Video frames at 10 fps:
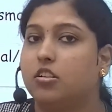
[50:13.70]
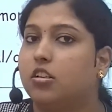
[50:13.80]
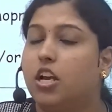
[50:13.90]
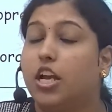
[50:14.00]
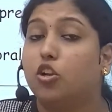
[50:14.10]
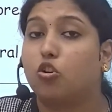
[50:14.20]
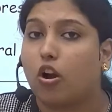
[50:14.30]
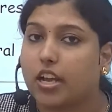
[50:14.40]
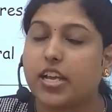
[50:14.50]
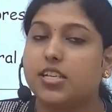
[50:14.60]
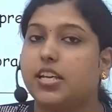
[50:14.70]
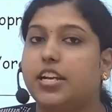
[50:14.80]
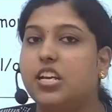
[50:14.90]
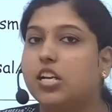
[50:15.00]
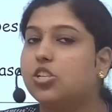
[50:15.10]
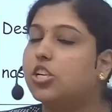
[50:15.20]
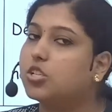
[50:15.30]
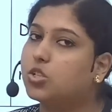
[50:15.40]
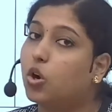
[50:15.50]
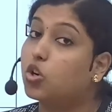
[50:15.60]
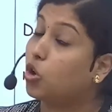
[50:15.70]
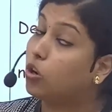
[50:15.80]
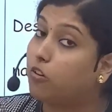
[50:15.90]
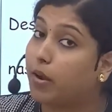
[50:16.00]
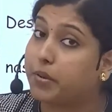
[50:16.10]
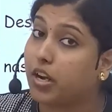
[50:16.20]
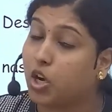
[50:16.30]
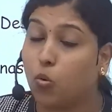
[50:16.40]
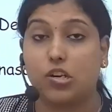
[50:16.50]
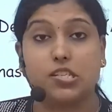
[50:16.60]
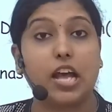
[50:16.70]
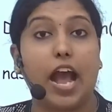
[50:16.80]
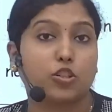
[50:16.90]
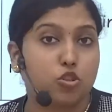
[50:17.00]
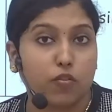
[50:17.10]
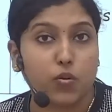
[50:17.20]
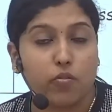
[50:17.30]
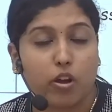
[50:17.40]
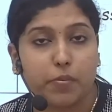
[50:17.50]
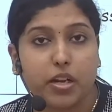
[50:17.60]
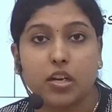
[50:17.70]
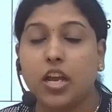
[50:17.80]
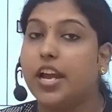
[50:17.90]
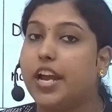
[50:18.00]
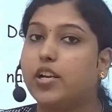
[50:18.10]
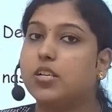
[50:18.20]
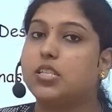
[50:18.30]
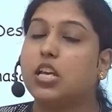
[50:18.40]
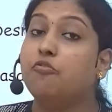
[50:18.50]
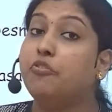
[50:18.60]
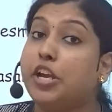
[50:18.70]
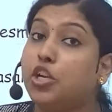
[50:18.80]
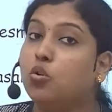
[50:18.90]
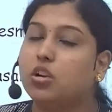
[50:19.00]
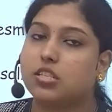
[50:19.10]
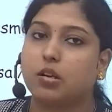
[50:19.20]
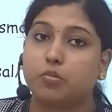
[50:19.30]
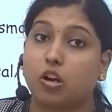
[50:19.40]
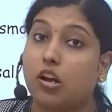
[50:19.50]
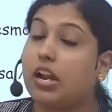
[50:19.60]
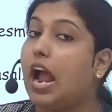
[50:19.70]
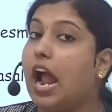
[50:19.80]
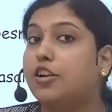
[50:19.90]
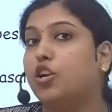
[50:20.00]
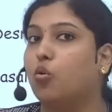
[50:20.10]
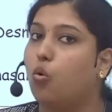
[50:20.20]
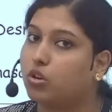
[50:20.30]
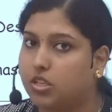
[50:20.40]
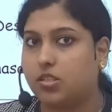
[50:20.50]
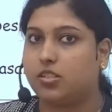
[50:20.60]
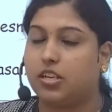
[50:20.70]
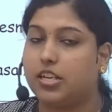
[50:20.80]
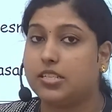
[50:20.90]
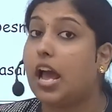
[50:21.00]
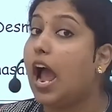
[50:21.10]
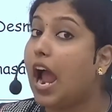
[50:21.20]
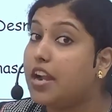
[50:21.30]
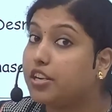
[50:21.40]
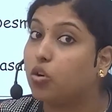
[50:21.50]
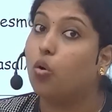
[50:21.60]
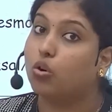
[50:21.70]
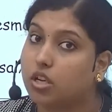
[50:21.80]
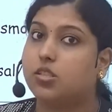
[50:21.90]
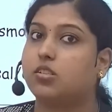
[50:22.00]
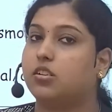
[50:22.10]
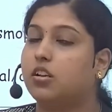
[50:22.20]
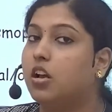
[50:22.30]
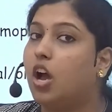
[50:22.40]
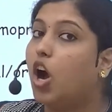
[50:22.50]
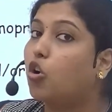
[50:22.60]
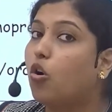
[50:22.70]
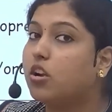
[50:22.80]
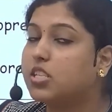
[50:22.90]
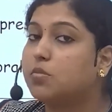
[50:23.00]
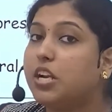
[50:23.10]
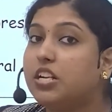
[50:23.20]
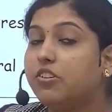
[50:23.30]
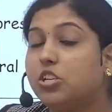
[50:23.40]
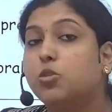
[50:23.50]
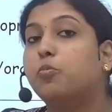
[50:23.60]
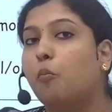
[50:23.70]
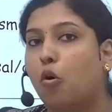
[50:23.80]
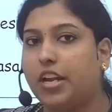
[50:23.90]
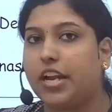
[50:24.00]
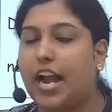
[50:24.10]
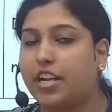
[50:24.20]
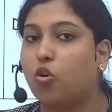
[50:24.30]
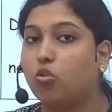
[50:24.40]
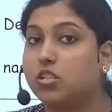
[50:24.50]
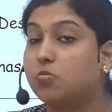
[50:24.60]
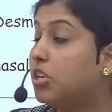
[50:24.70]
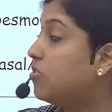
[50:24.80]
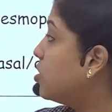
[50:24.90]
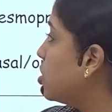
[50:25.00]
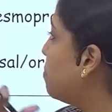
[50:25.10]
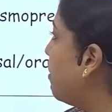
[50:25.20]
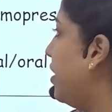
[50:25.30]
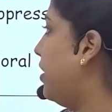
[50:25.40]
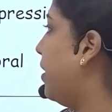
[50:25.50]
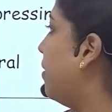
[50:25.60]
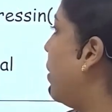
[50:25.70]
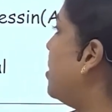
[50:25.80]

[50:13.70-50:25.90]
SIDH? It is your tolvaptan. What is the action of tolvaptan? It is the V2 receptor antagonist. It is an antagonist. Agonist means which is promoting. Antagonist means which is preventing, right?